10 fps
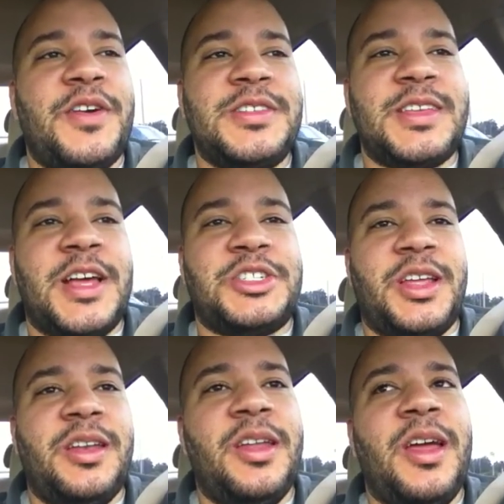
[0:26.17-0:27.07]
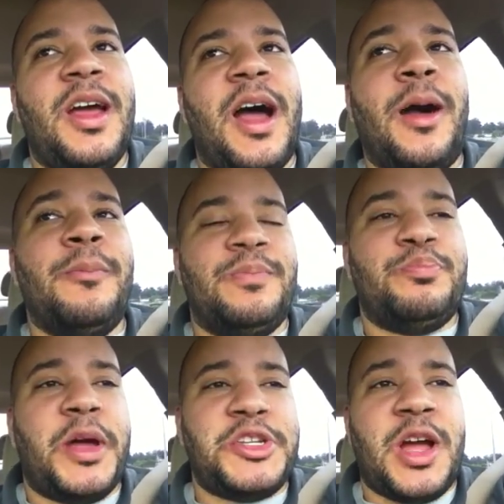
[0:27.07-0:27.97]
session.
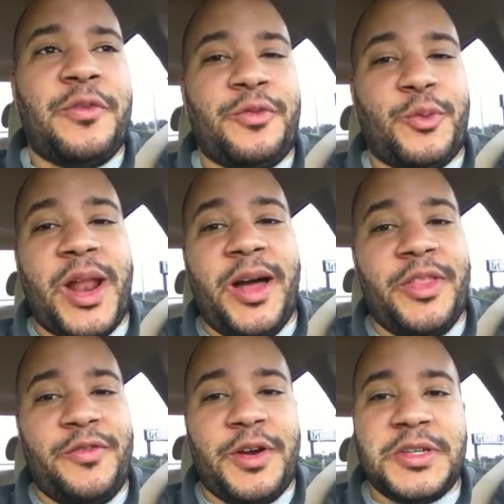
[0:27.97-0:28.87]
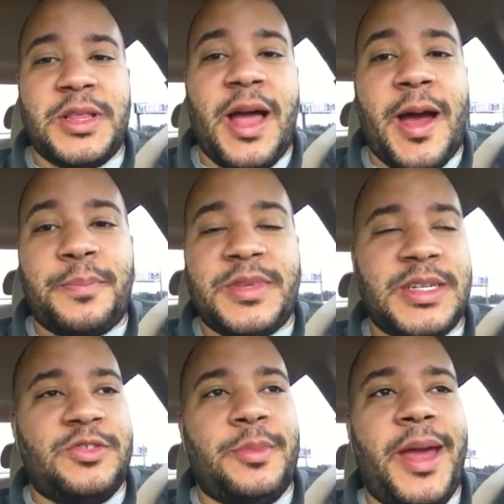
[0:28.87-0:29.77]
Petrov went out in the first lap,
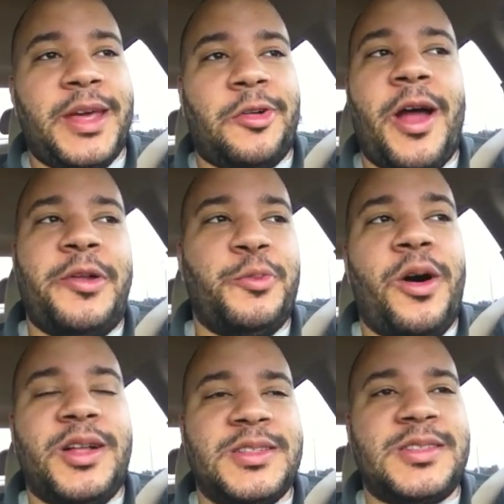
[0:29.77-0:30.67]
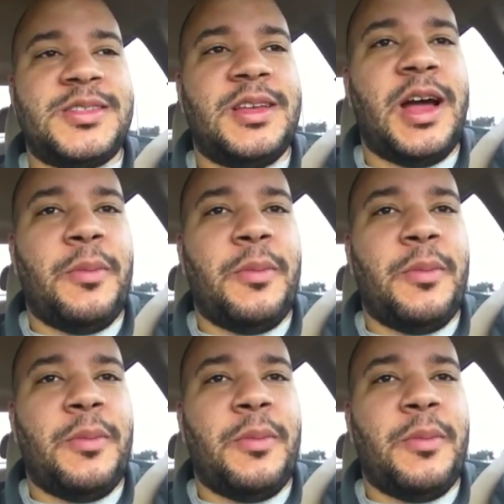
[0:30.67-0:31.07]
didn't even make it around once.